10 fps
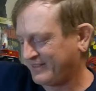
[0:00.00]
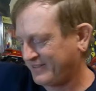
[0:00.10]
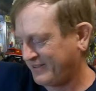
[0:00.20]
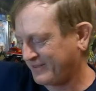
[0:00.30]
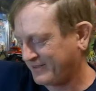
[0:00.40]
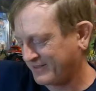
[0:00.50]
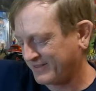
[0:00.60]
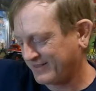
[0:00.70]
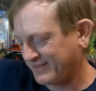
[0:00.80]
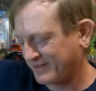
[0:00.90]
I don't know.
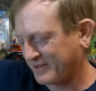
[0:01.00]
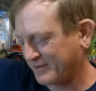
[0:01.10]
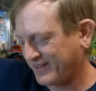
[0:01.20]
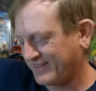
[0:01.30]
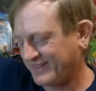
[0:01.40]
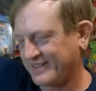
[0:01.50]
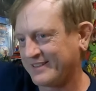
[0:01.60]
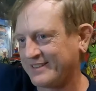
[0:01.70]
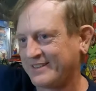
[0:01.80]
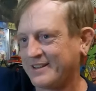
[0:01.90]
I don't know what I did.
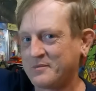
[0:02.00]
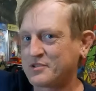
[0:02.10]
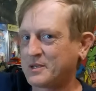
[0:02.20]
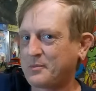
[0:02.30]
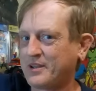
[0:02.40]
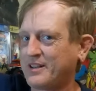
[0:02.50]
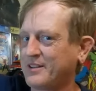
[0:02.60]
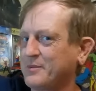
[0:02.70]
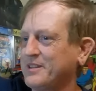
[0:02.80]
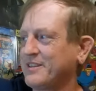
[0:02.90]
I'm usually pretty
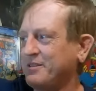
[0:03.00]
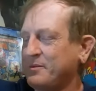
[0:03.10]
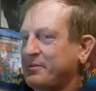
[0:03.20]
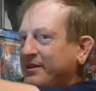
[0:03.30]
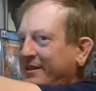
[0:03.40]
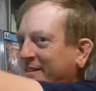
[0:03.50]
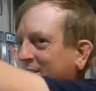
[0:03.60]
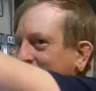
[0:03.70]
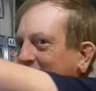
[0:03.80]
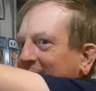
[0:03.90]
good with the new
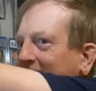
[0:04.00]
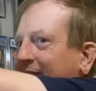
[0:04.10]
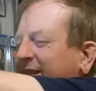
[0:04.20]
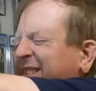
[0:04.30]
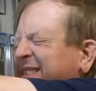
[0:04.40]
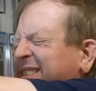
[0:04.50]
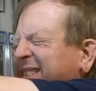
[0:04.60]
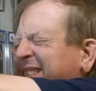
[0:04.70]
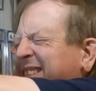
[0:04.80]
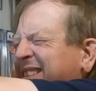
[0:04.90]
books.
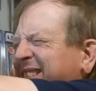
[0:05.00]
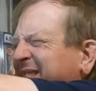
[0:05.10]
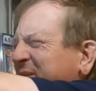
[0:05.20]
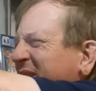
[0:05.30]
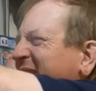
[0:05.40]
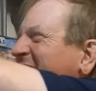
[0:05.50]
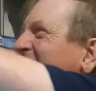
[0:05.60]
Hopefully